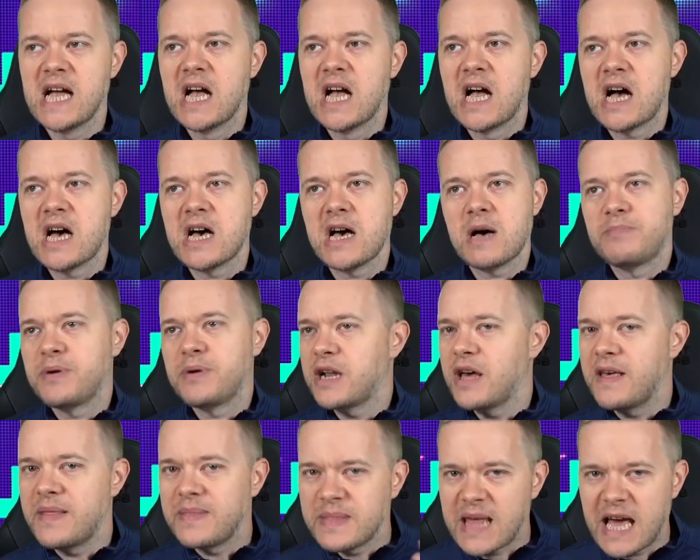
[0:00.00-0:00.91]

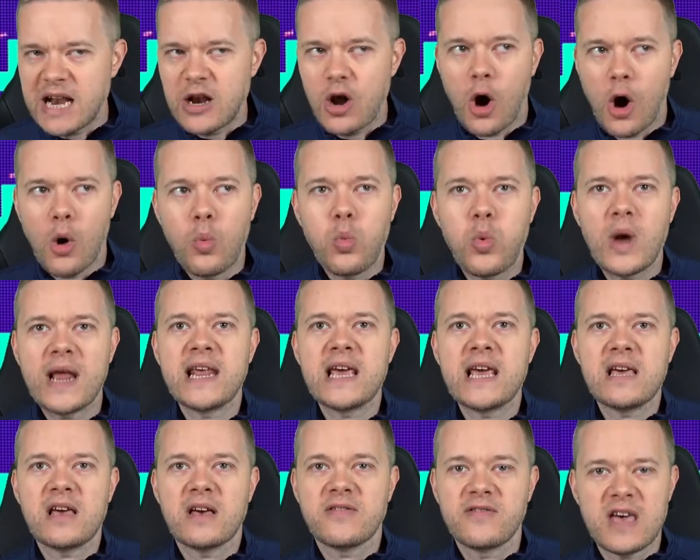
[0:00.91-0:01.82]
but they're not
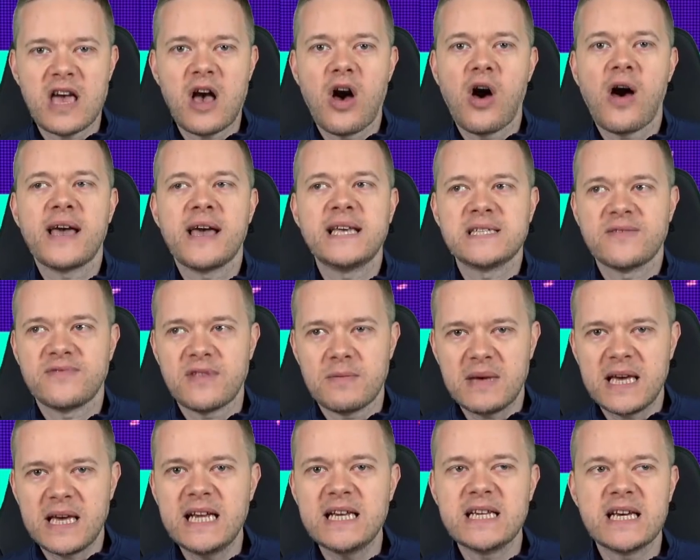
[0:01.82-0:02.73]
winning the eyes of the
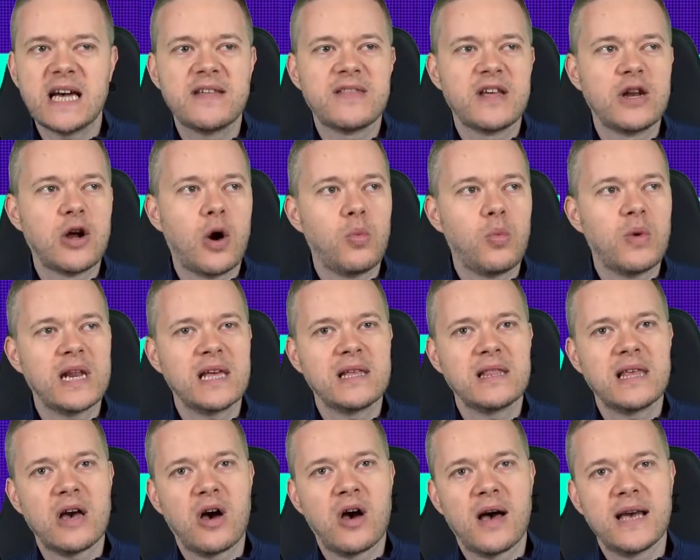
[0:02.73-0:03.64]
media. They're not winning
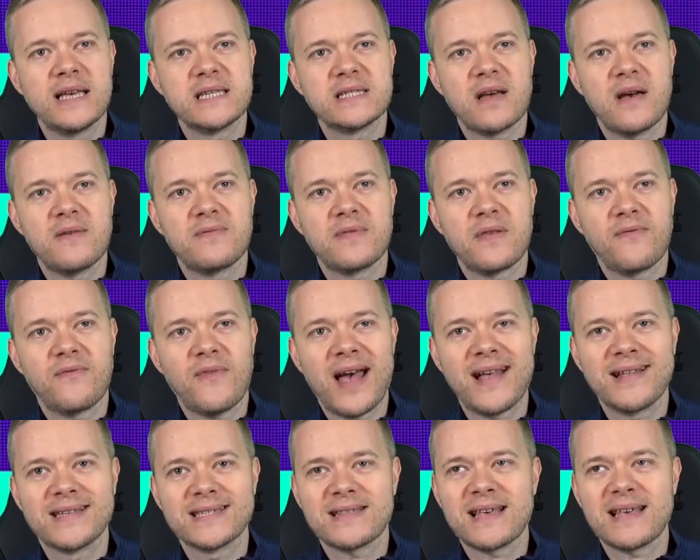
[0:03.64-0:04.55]
the eyes of the
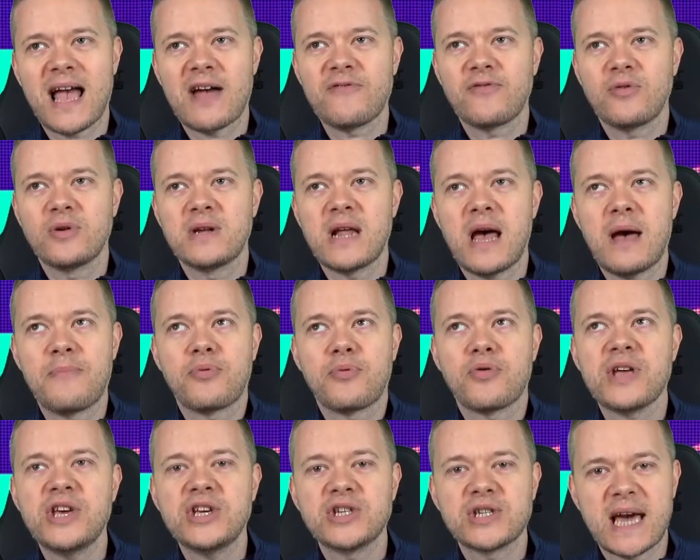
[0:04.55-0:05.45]
fans. I think everyone
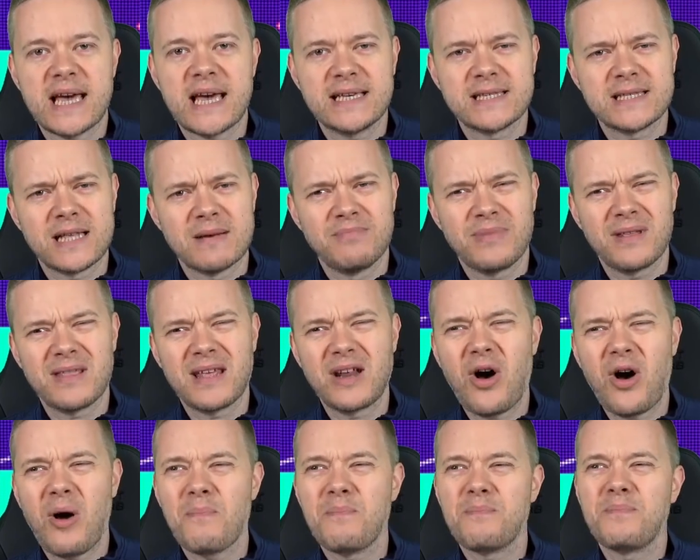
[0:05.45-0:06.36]
appreciates them, but they're
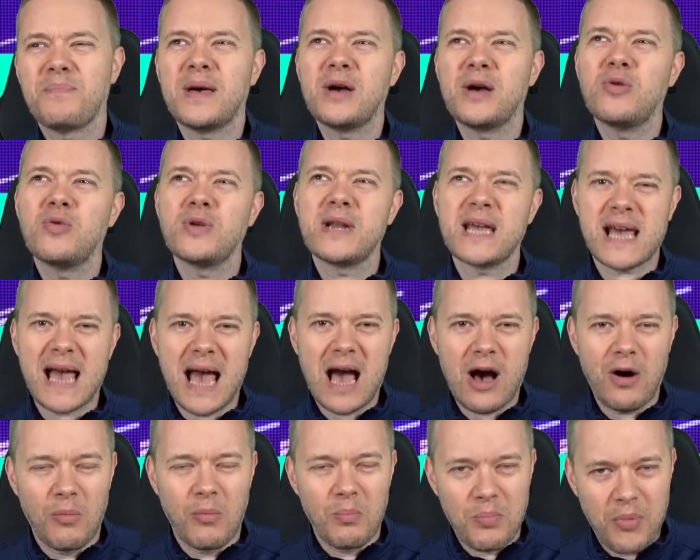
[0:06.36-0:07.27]
not building
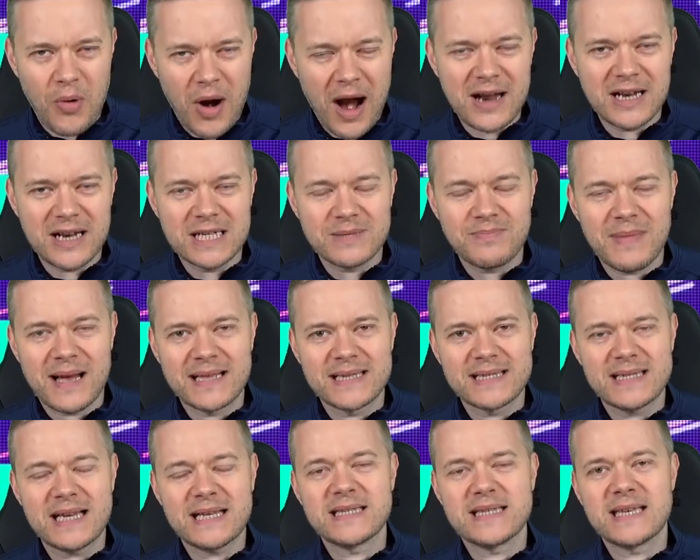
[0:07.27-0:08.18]
out brand Man
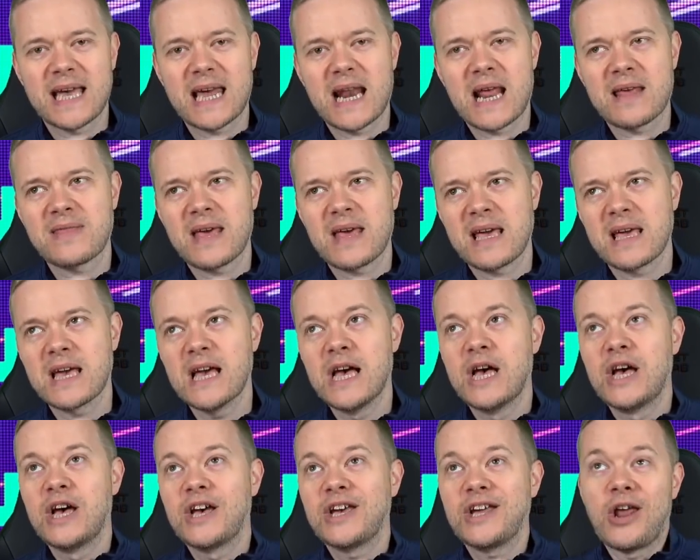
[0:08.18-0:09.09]
City. And I think,
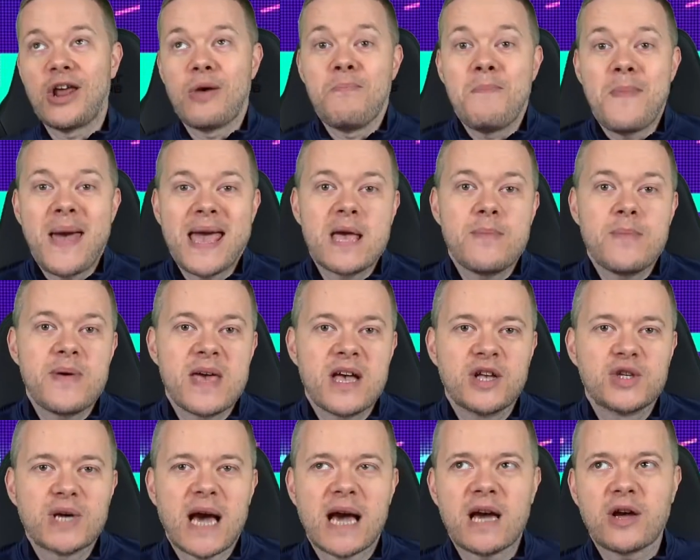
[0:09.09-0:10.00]
you know, maybe
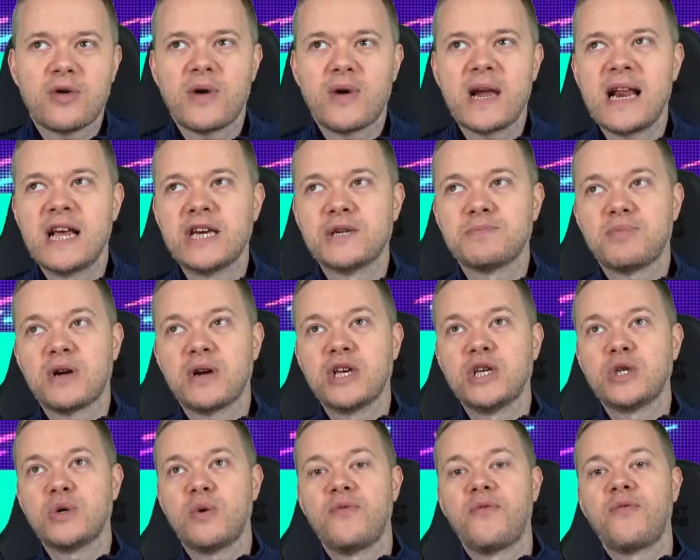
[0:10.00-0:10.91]
a Jack Grealish
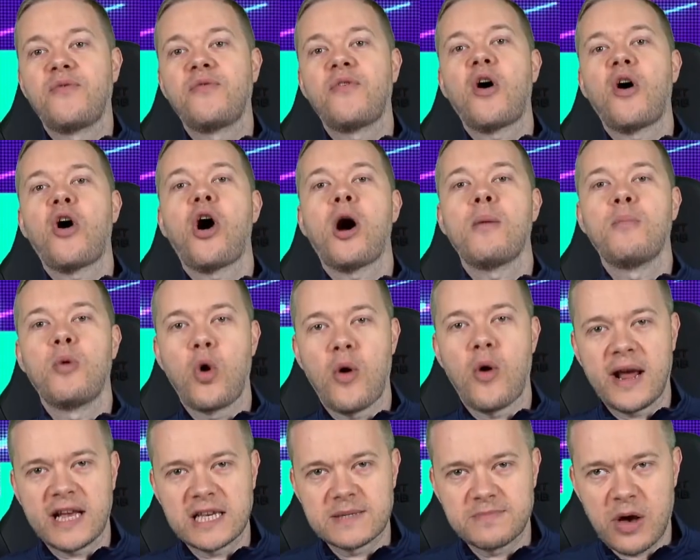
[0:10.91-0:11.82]
brings you far
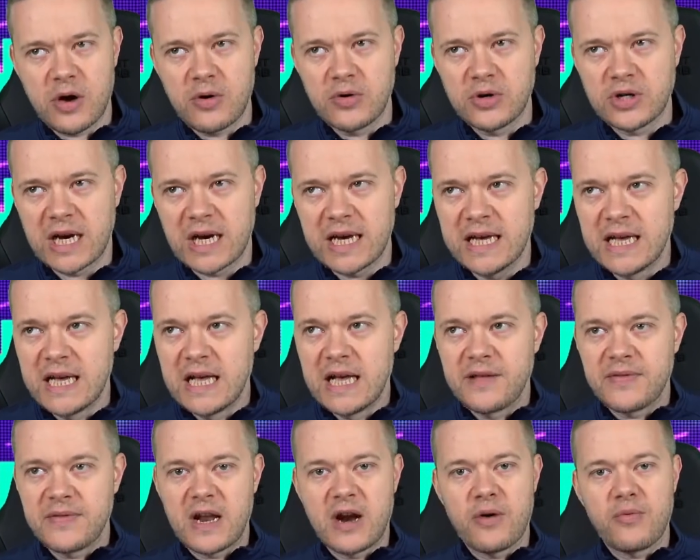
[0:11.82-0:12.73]
more exposure
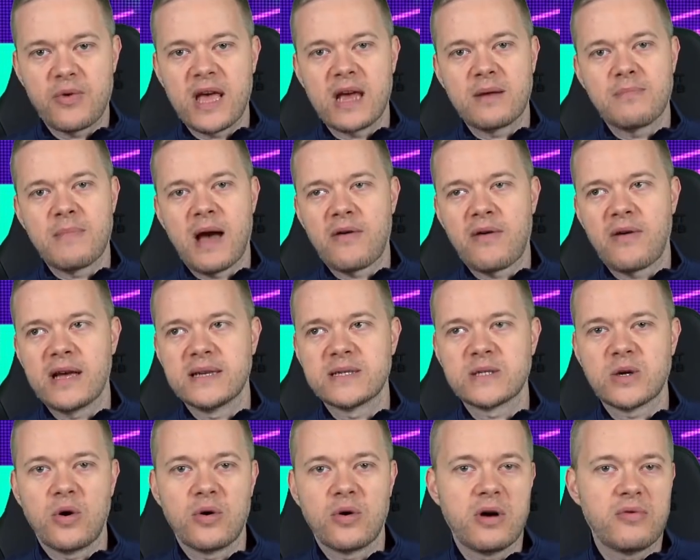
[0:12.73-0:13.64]
than a Riyad
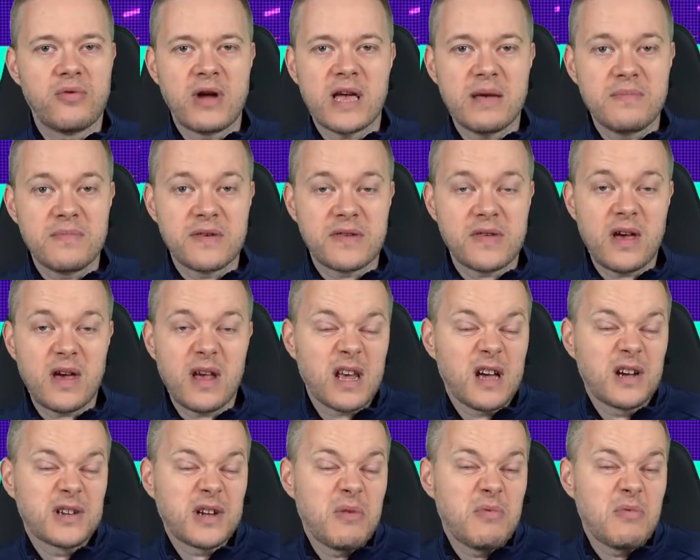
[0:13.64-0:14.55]
Mahrez or a Raheem
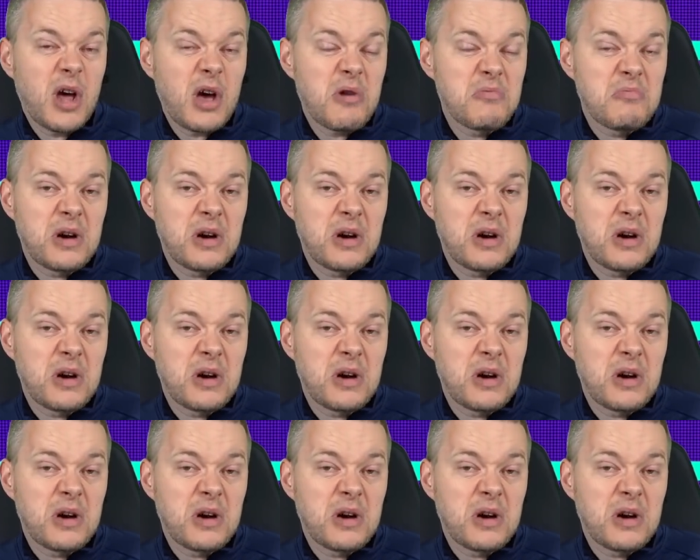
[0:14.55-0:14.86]
Sterling. I don't know